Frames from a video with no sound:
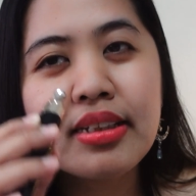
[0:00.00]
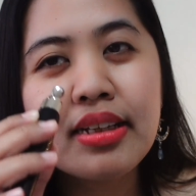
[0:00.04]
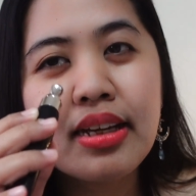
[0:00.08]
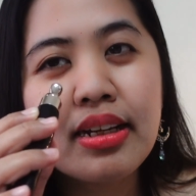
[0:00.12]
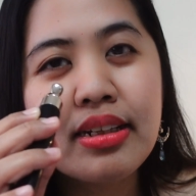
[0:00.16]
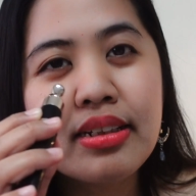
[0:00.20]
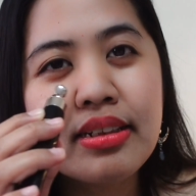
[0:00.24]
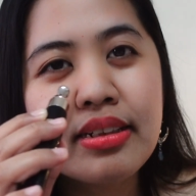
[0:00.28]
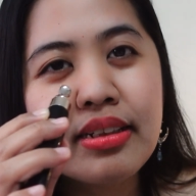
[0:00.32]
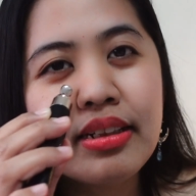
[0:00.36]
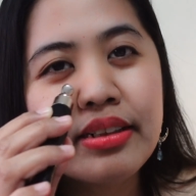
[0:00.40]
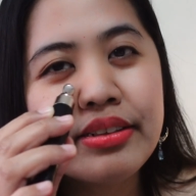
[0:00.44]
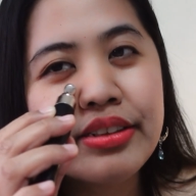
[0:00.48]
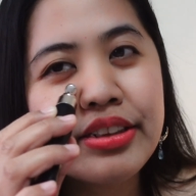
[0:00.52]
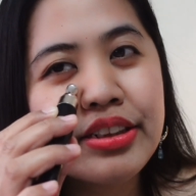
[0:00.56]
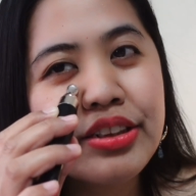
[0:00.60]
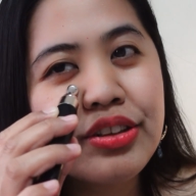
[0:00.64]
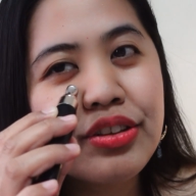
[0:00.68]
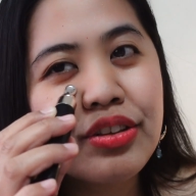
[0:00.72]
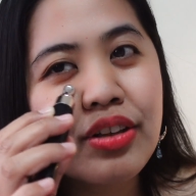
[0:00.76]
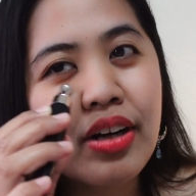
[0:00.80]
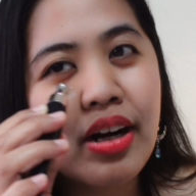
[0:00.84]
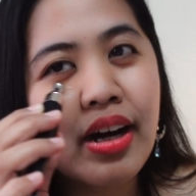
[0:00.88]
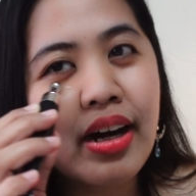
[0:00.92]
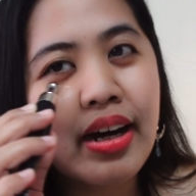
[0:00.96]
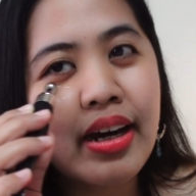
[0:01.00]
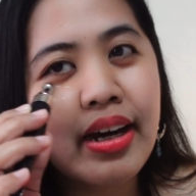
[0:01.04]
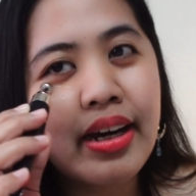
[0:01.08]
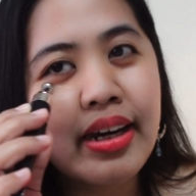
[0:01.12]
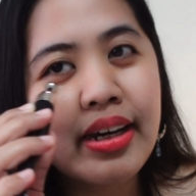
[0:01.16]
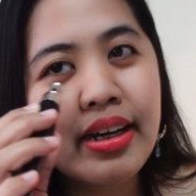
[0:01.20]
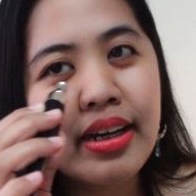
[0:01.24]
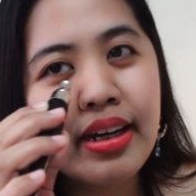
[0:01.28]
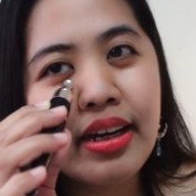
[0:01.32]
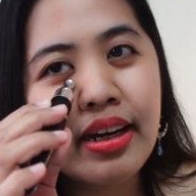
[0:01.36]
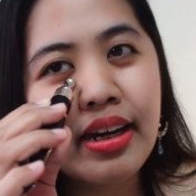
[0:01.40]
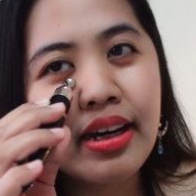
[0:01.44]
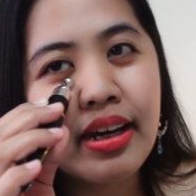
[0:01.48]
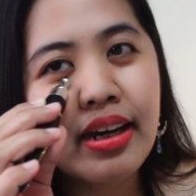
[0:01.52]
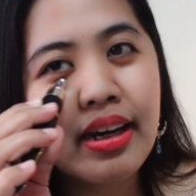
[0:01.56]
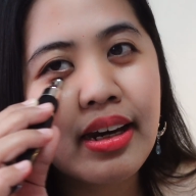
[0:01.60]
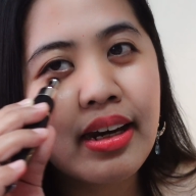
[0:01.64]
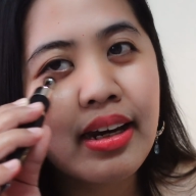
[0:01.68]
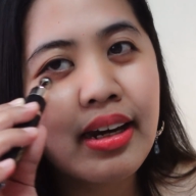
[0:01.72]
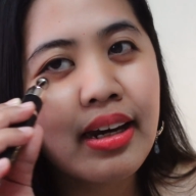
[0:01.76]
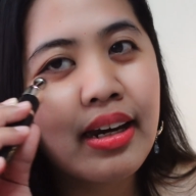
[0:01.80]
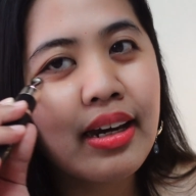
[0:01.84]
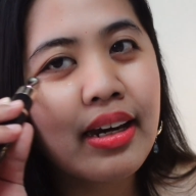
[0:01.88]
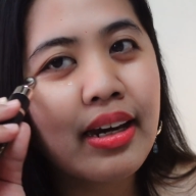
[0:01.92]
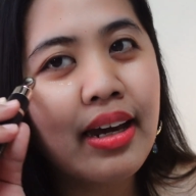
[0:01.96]
Another try.
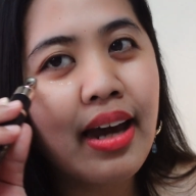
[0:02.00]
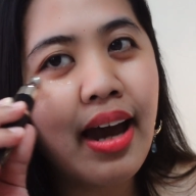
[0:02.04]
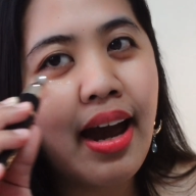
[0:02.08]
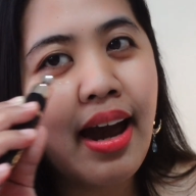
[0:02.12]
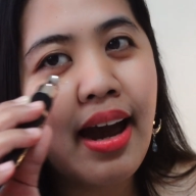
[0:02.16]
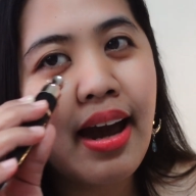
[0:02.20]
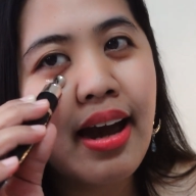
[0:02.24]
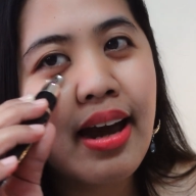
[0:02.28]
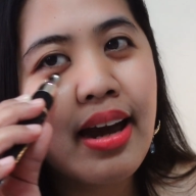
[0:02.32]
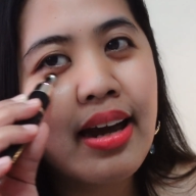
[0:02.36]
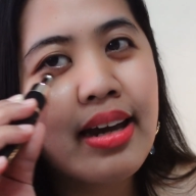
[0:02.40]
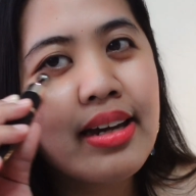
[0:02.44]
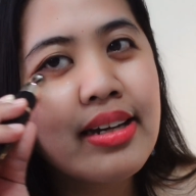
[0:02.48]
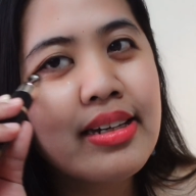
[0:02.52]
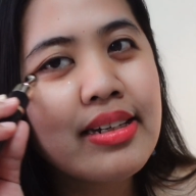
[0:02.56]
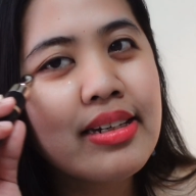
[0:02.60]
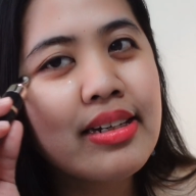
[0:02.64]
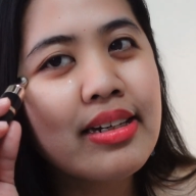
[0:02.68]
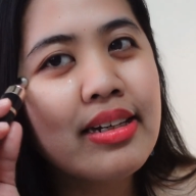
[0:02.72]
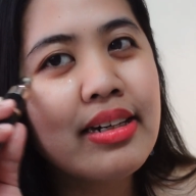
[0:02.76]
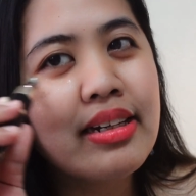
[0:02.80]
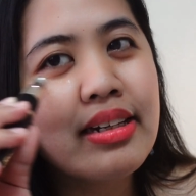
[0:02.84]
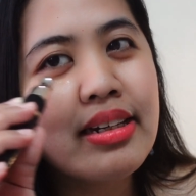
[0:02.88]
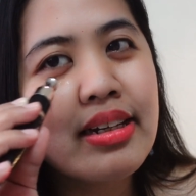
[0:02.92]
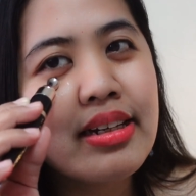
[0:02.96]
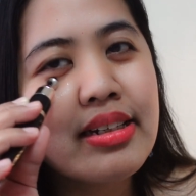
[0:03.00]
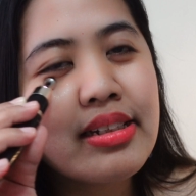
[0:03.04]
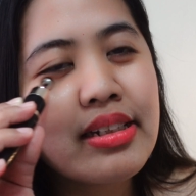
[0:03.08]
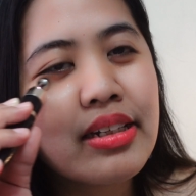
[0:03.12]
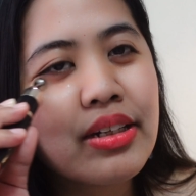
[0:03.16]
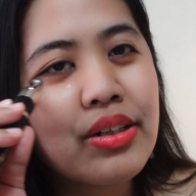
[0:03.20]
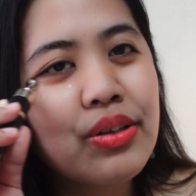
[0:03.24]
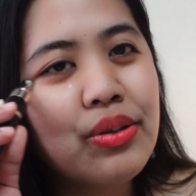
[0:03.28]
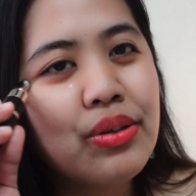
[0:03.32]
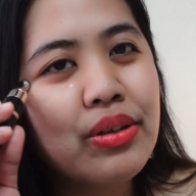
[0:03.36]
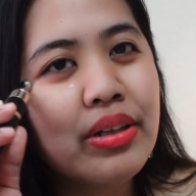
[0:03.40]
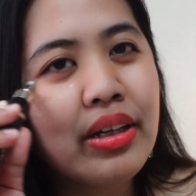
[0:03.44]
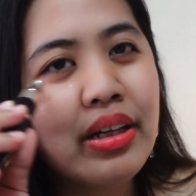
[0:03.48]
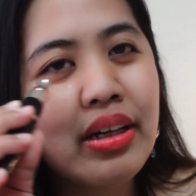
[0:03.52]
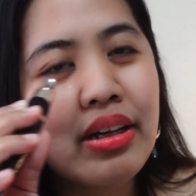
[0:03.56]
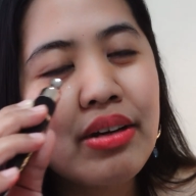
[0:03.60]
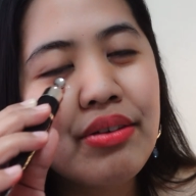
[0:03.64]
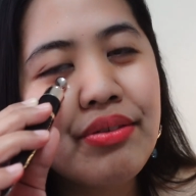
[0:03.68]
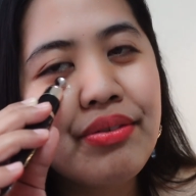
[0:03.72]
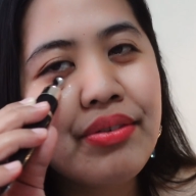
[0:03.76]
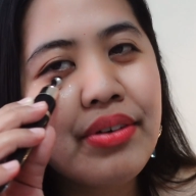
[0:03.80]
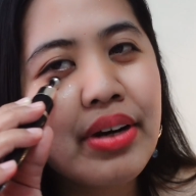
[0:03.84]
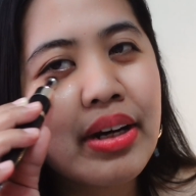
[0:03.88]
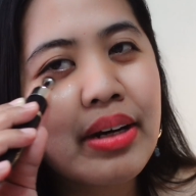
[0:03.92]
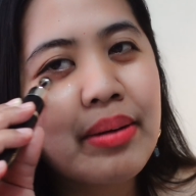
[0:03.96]
Yeah, it has a cooling
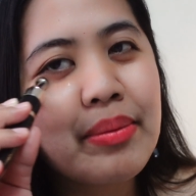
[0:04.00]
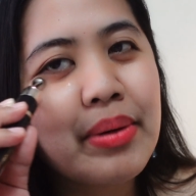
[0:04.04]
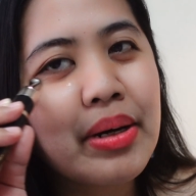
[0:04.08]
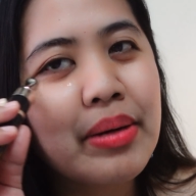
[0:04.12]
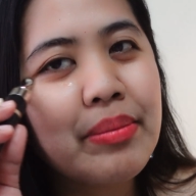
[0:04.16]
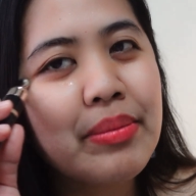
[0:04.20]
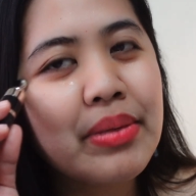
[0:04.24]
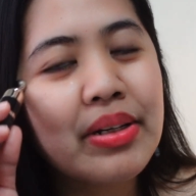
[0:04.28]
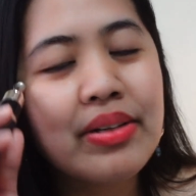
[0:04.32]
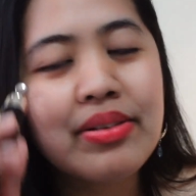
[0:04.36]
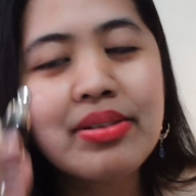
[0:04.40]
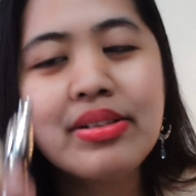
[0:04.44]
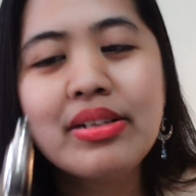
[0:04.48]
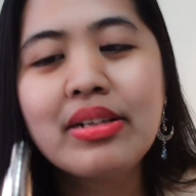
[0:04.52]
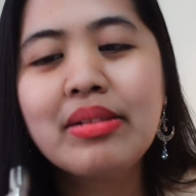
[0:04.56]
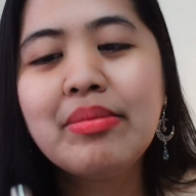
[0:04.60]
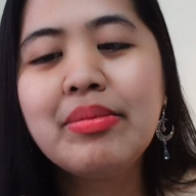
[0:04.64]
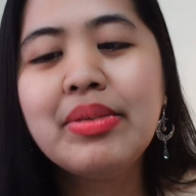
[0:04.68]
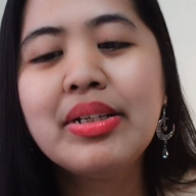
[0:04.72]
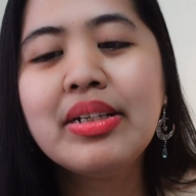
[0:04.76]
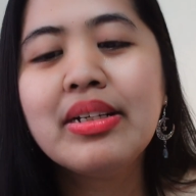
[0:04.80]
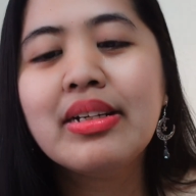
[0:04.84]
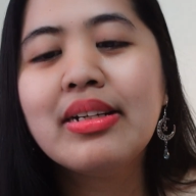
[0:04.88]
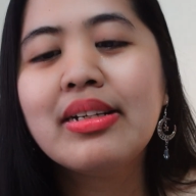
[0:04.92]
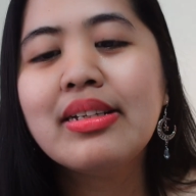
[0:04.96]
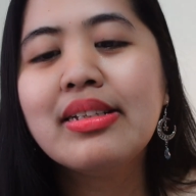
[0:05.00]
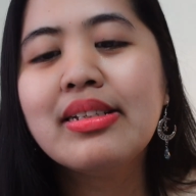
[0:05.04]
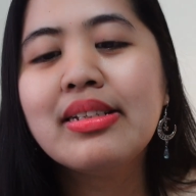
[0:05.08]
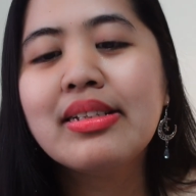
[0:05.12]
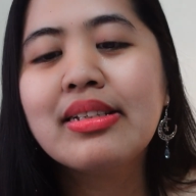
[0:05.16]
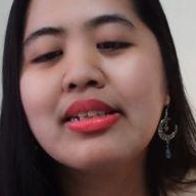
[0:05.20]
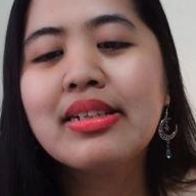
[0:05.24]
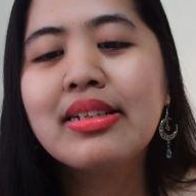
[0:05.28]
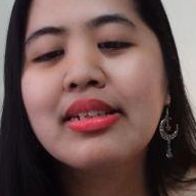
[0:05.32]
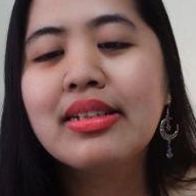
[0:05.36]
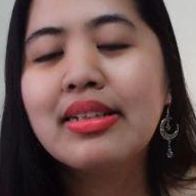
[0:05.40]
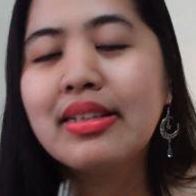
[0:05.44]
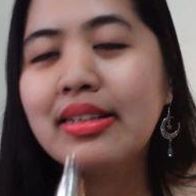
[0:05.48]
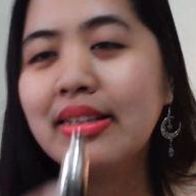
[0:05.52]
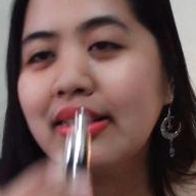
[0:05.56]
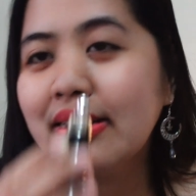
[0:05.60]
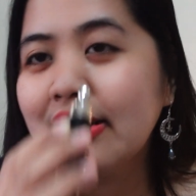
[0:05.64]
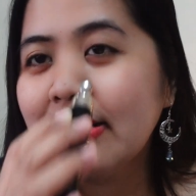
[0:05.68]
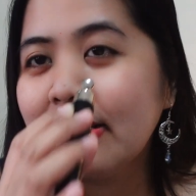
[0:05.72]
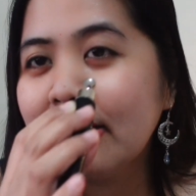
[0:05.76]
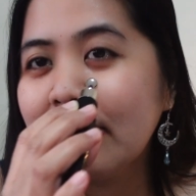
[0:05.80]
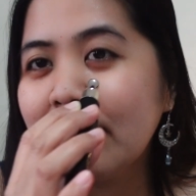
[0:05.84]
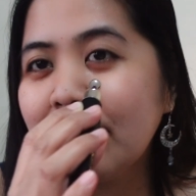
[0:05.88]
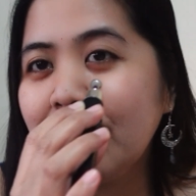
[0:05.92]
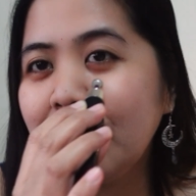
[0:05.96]
effect, my amigos and amigas.
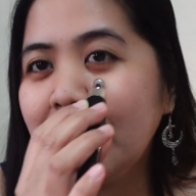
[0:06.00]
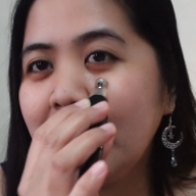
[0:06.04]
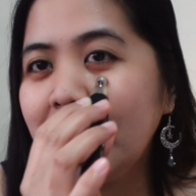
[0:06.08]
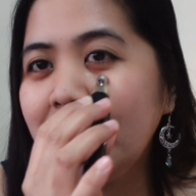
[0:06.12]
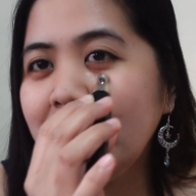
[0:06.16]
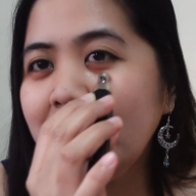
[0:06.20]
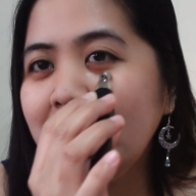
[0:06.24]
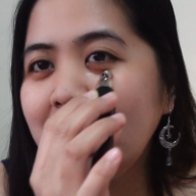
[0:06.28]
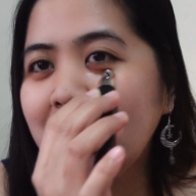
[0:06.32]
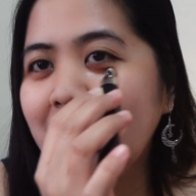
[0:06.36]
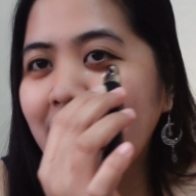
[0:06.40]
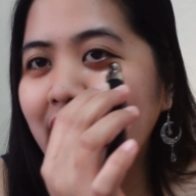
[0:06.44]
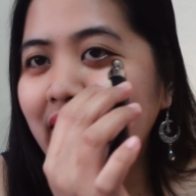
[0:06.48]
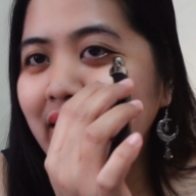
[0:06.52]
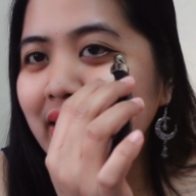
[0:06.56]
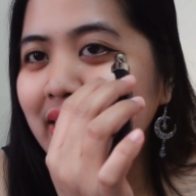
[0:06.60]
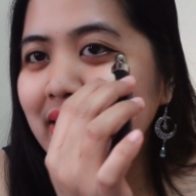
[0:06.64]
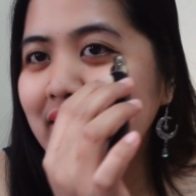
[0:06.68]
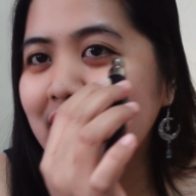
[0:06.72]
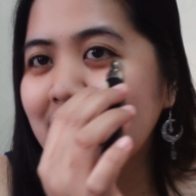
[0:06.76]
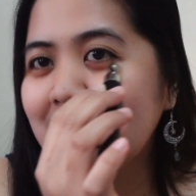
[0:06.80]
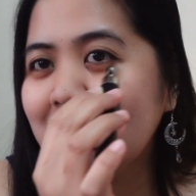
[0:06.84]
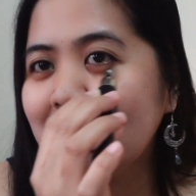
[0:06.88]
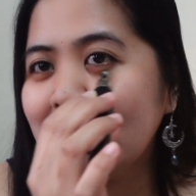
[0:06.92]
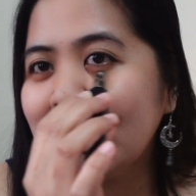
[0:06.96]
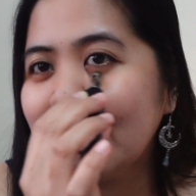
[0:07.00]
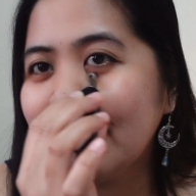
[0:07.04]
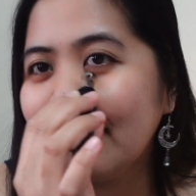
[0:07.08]
It's very nice.